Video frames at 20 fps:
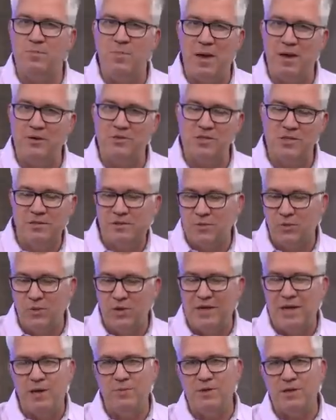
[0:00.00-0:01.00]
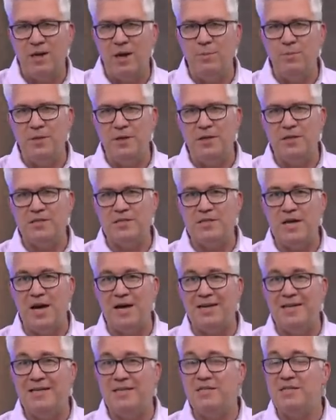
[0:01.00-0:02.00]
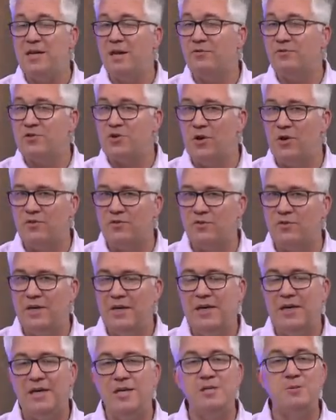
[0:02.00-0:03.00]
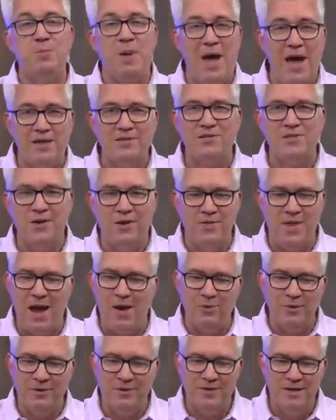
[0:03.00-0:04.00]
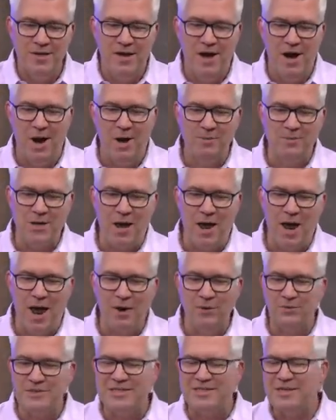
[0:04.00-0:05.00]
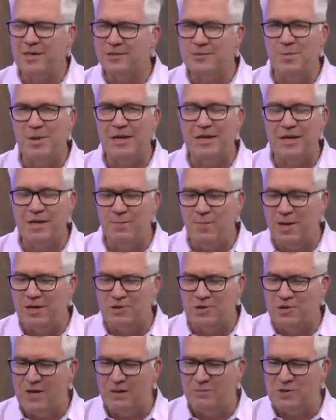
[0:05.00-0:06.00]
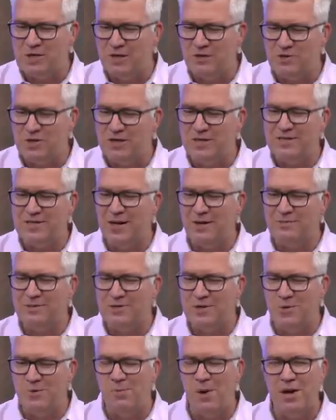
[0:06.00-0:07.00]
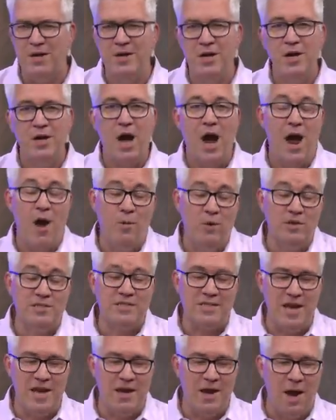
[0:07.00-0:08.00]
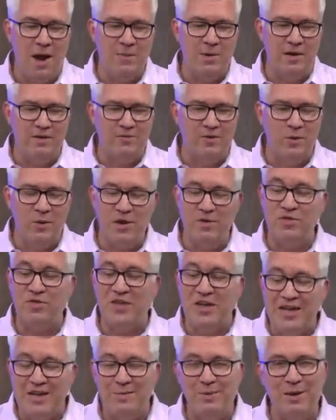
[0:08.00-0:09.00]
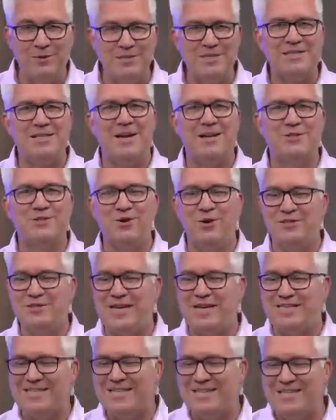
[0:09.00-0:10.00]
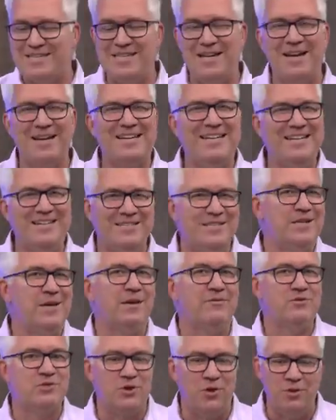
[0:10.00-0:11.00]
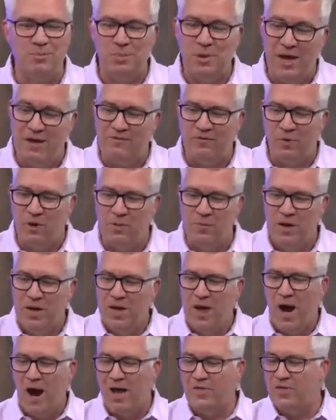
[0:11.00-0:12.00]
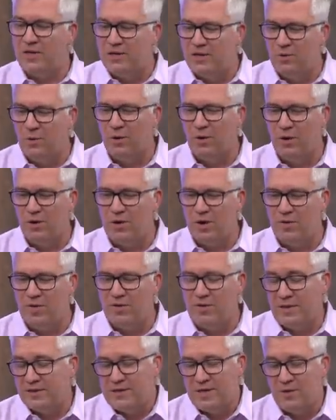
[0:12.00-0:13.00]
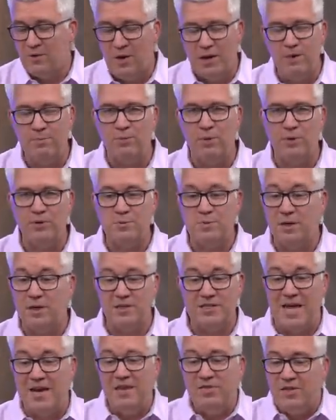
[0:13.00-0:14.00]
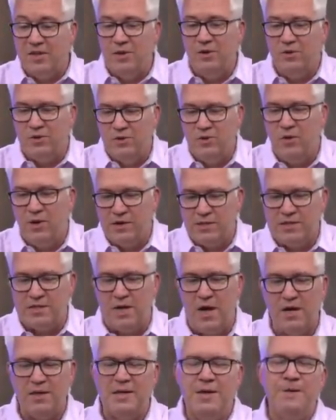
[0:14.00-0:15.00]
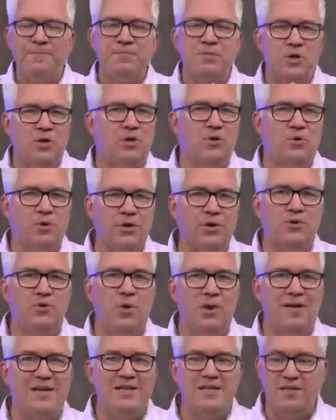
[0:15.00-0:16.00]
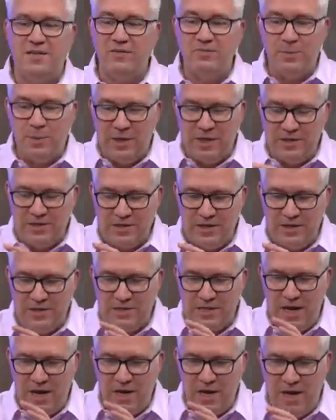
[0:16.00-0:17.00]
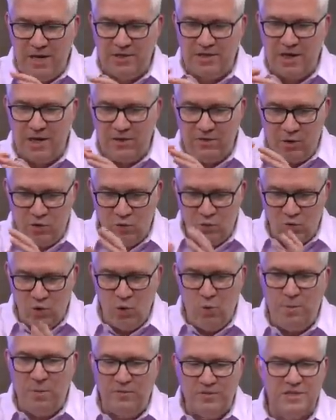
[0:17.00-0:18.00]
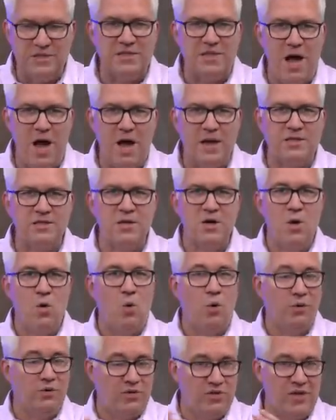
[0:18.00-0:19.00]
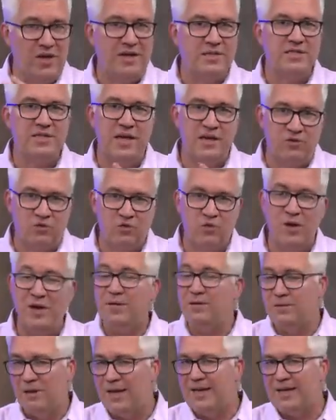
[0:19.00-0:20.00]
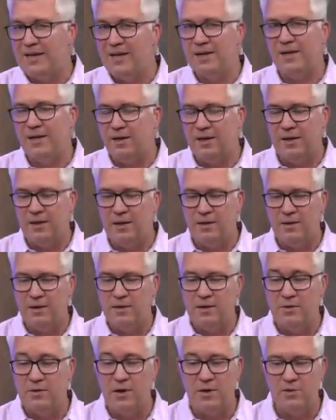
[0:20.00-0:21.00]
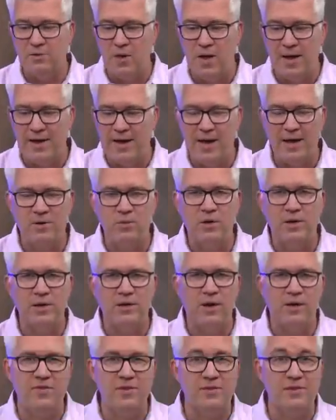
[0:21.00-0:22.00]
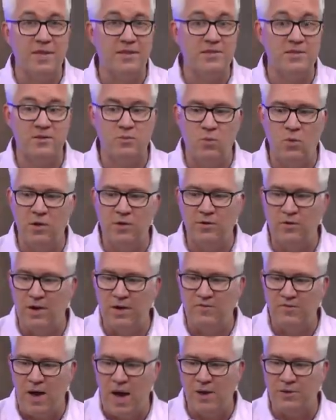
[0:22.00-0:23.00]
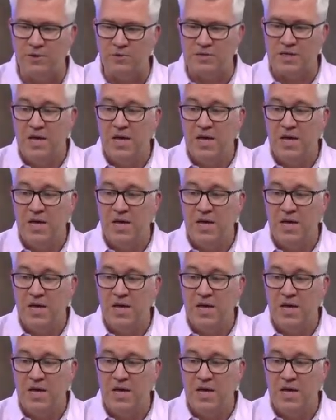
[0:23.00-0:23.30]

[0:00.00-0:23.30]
Anderson, to rename the company's stock and E T F charts. He's passed on that one, um, so I, I don't see us making a major name change anytime soon, but I would say, I mean, if you want to think about stock charts as the stock and E T F chart platform, I think you are, uh, that's a great approach, because anything you could do on a stock, you can really do on an E T F, because it is a, it is a group of stocks or things that trade like a, a, an underlying equity, and I think that's one of the great values.